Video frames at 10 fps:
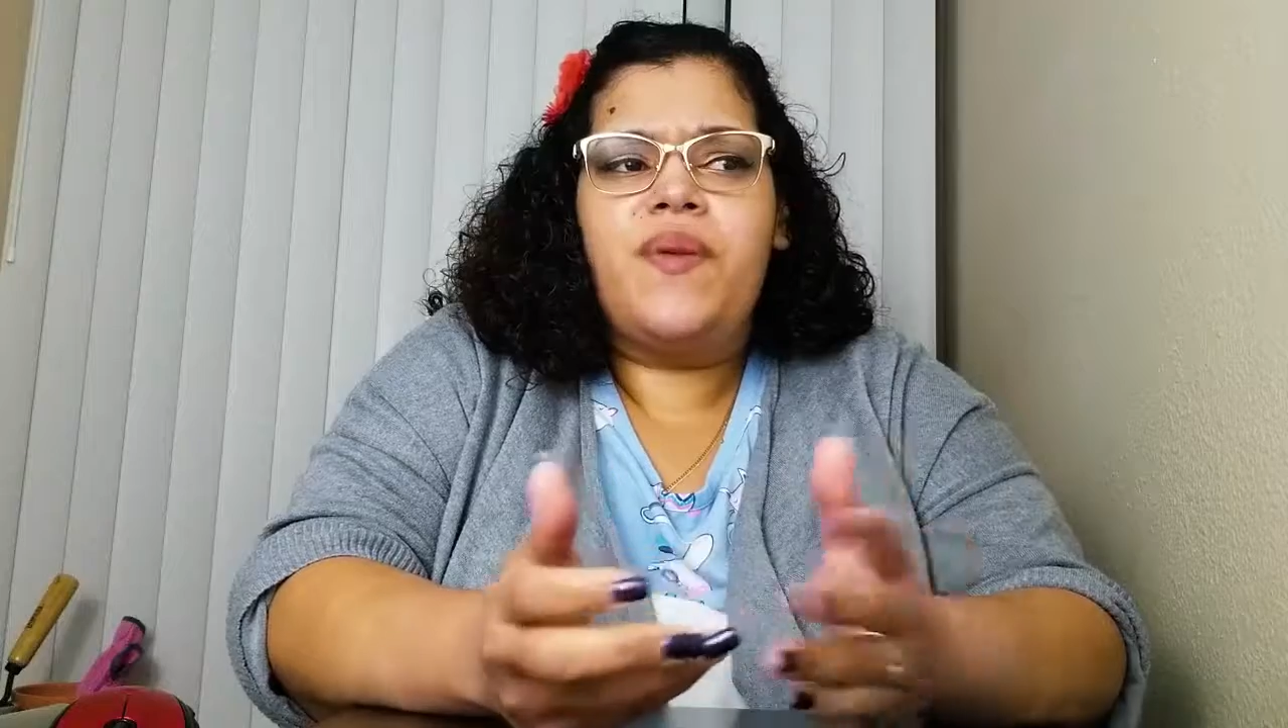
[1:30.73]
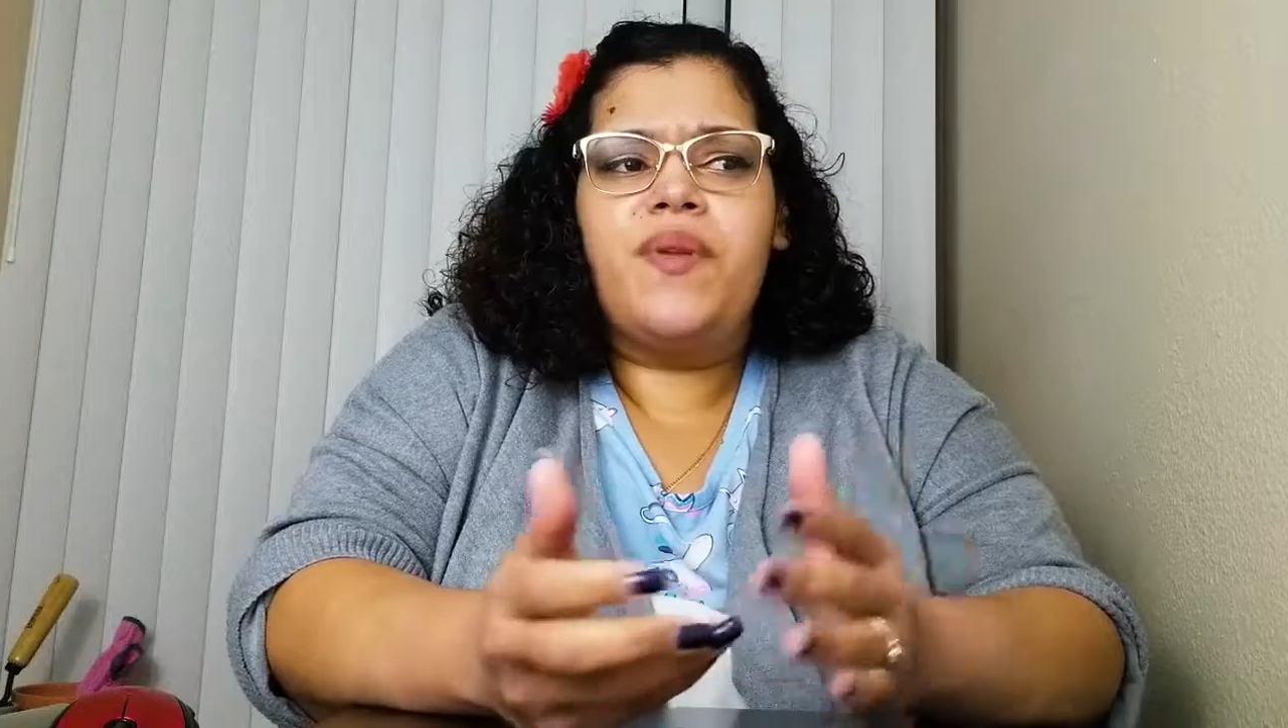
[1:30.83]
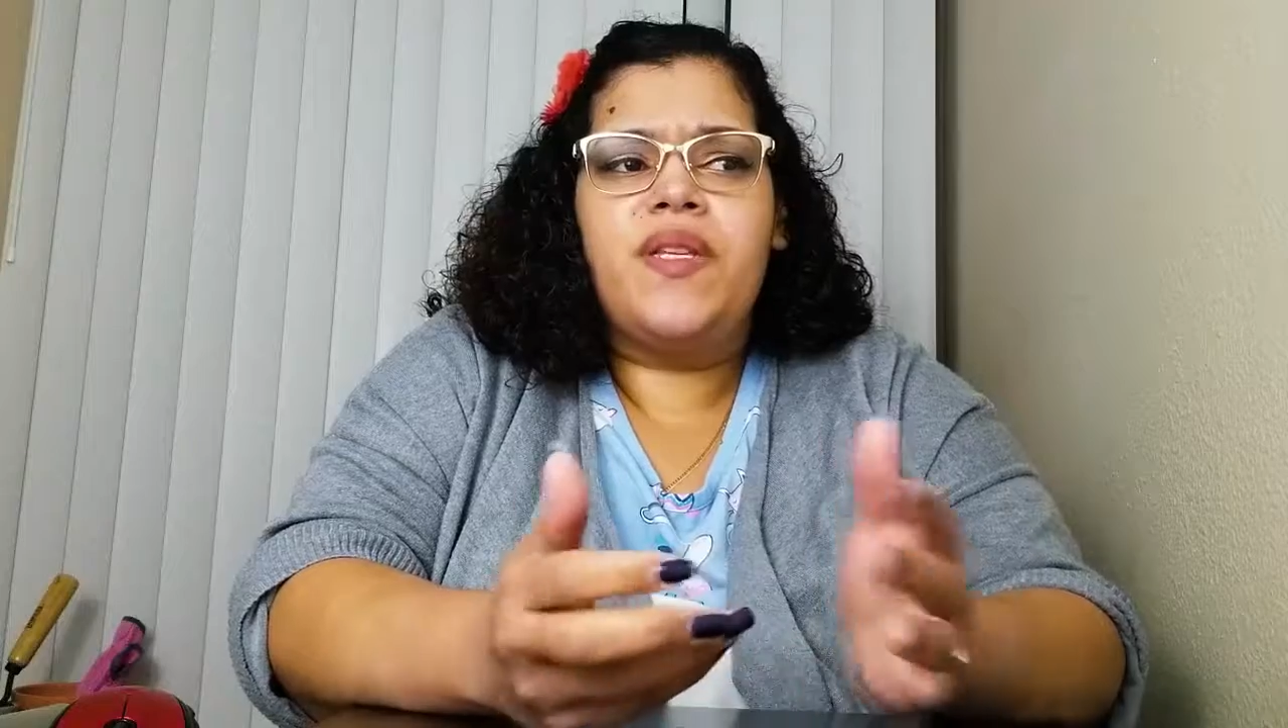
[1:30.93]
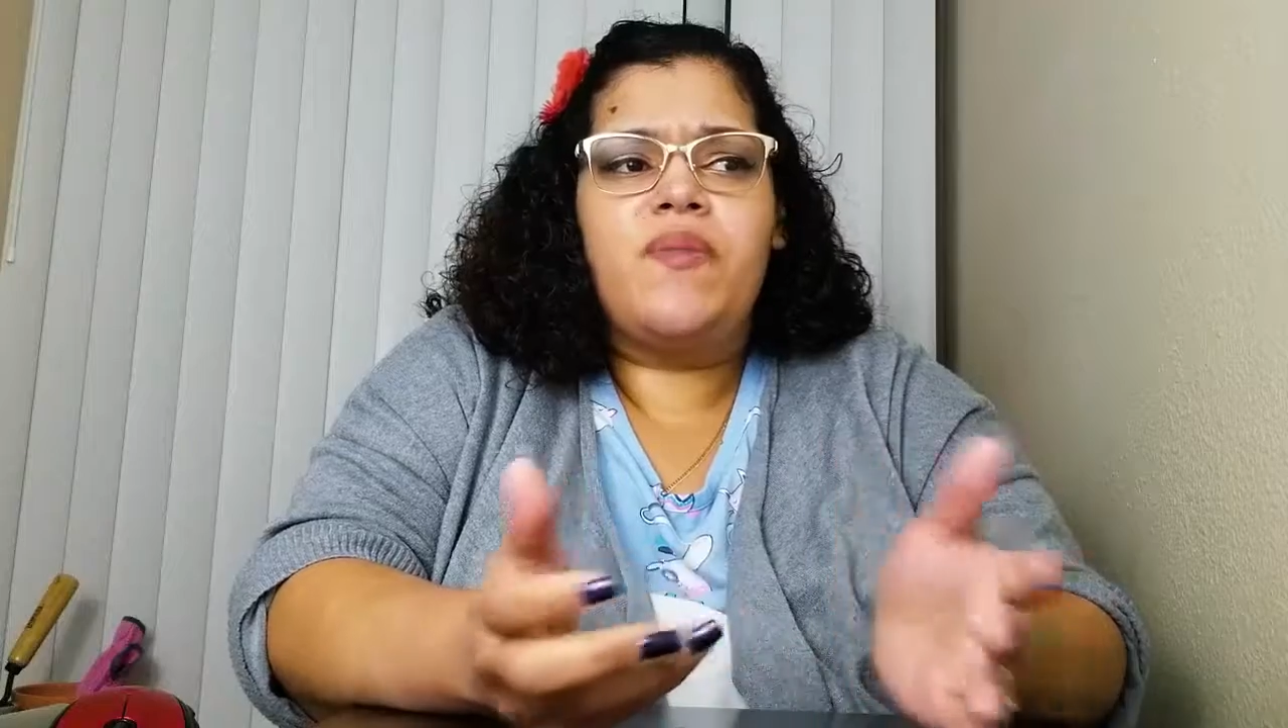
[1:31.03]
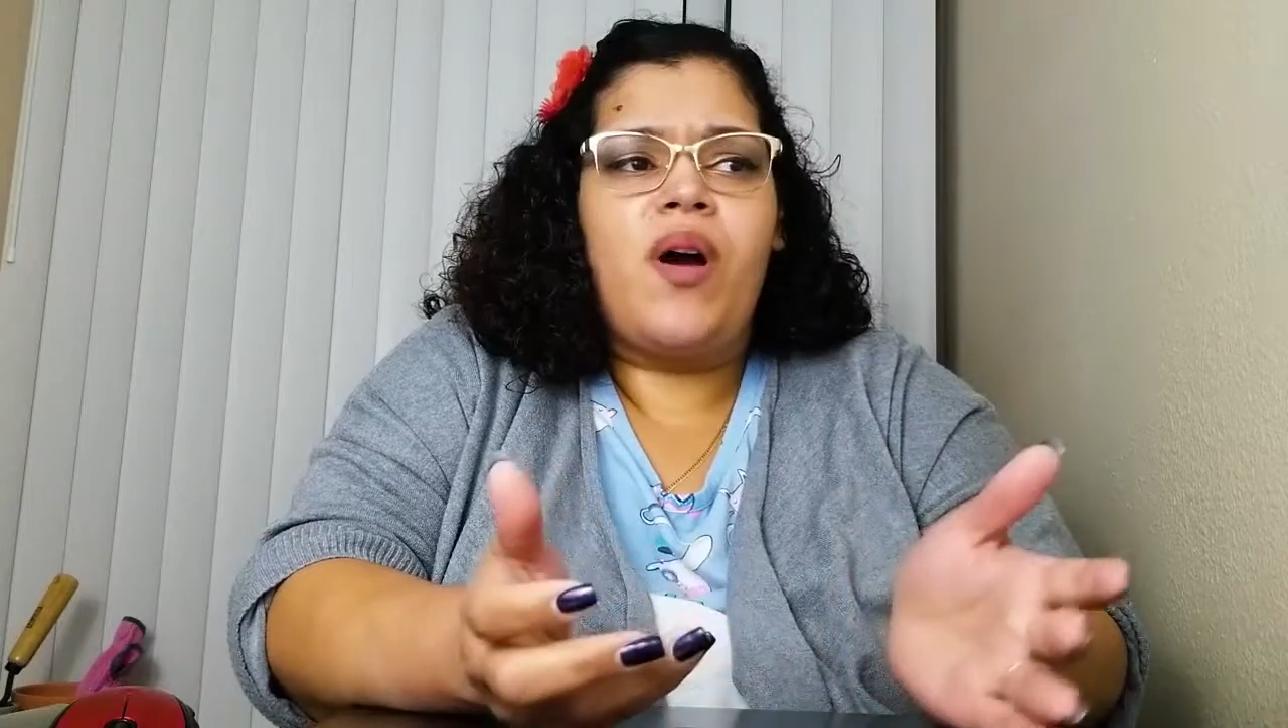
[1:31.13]
say
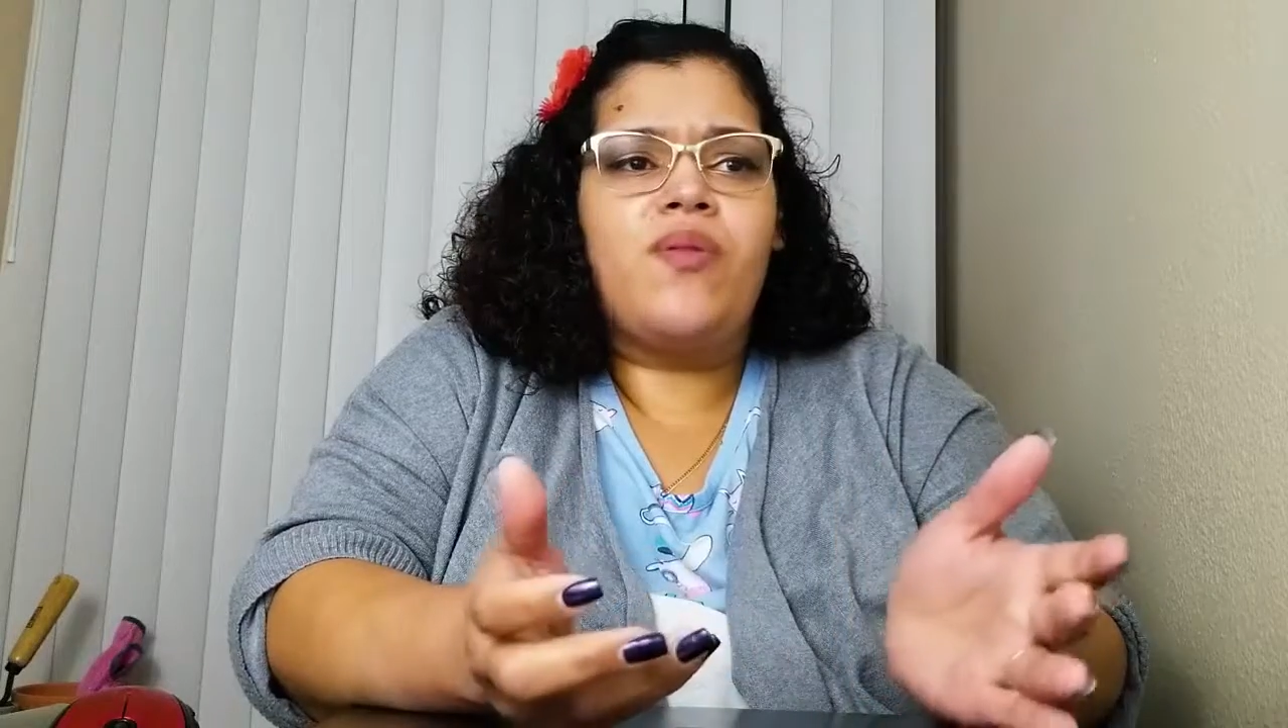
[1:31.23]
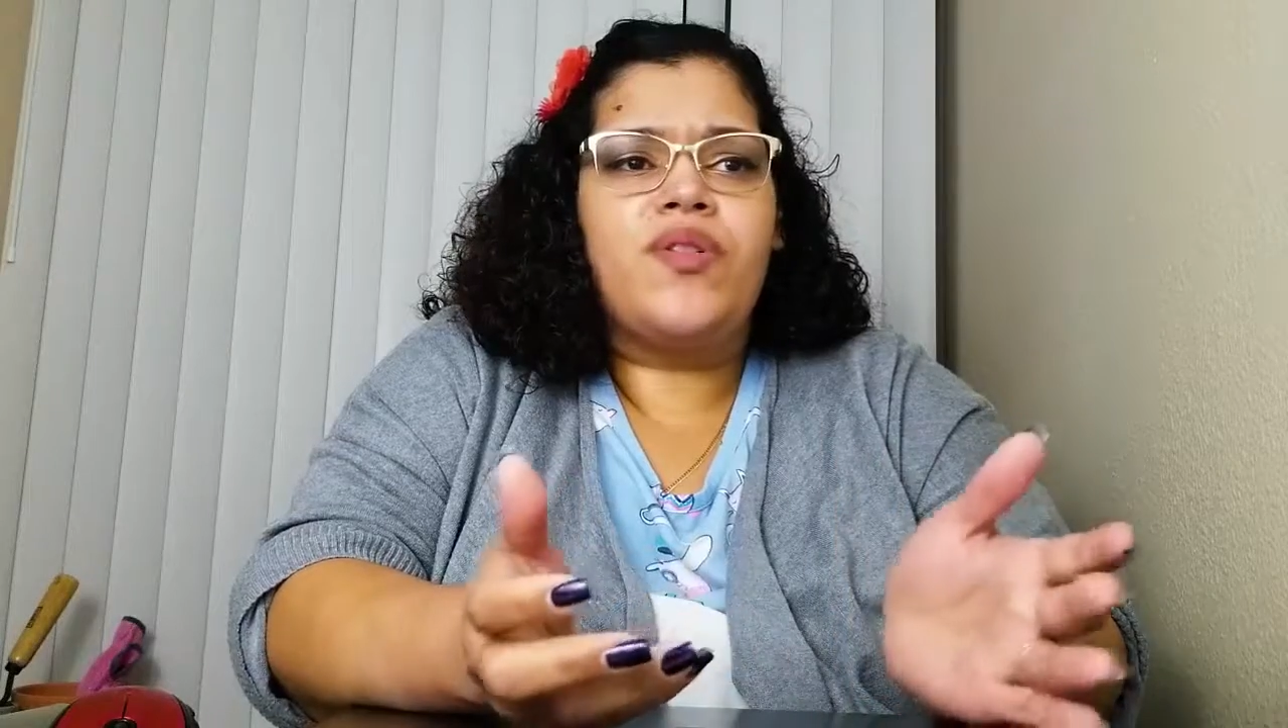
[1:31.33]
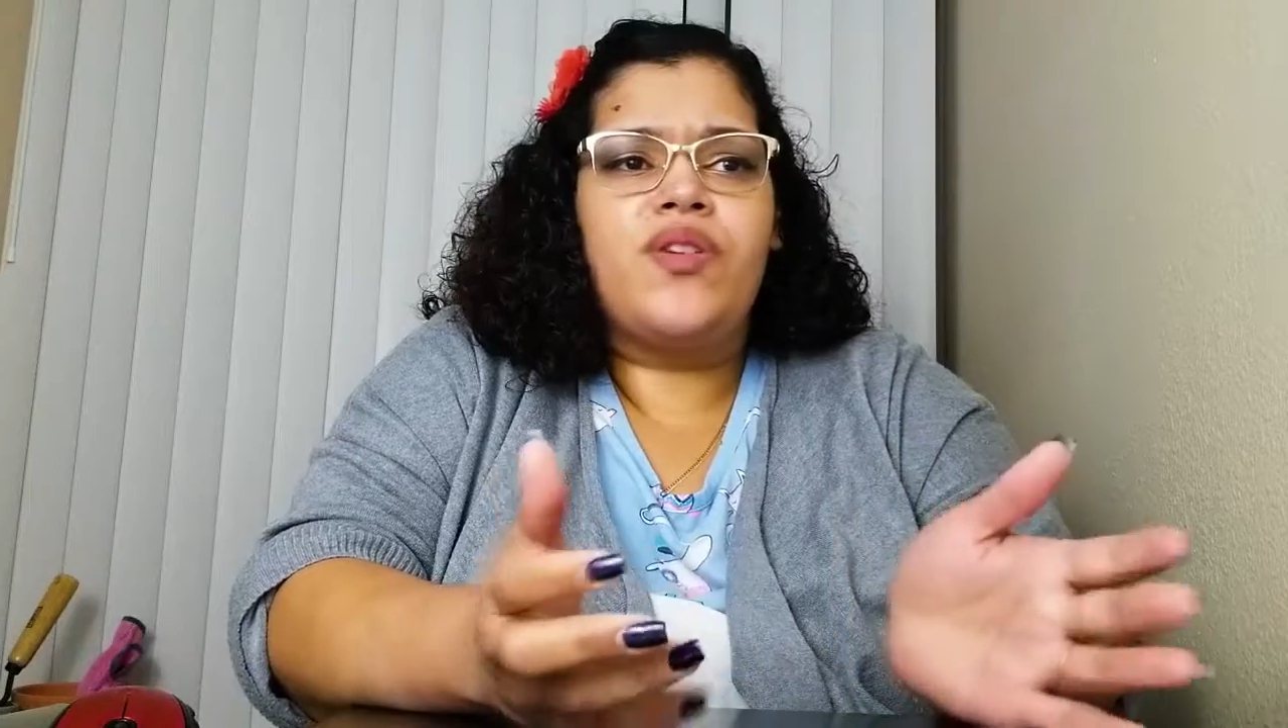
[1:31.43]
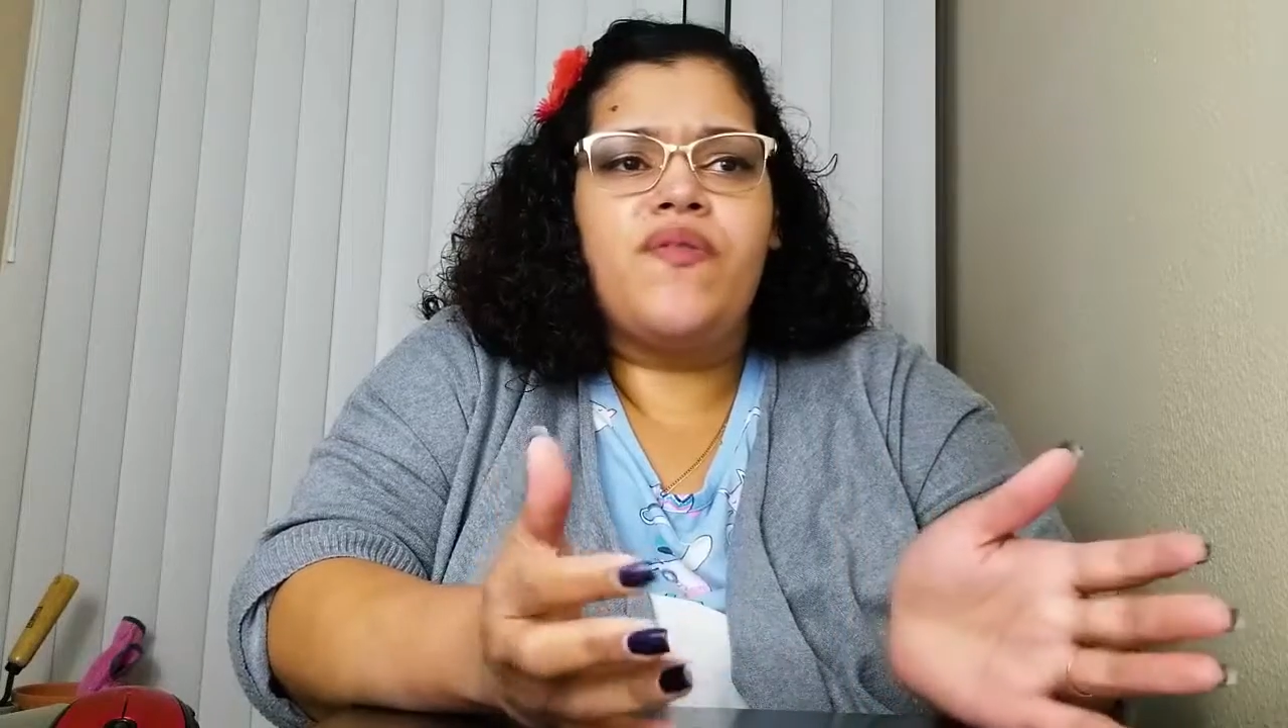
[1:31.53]
what his powers